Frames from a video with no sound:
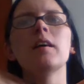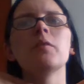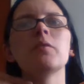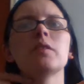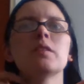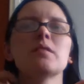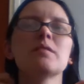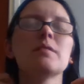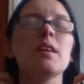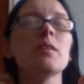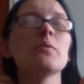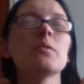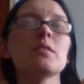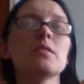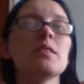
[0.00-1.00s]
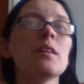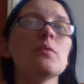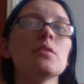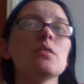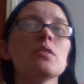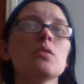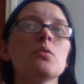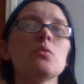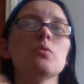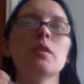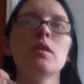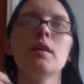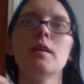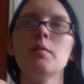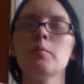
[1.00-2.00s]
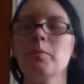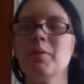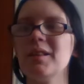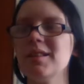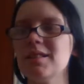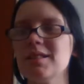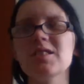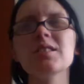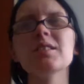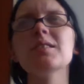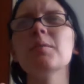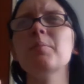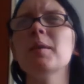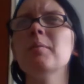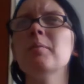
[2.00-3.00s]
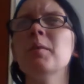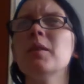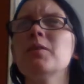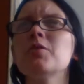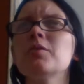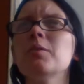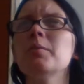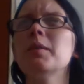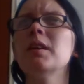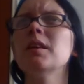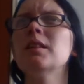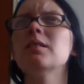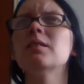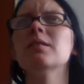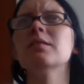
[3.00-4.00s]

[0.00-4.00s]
it would look all right. But it's just a bit much for me.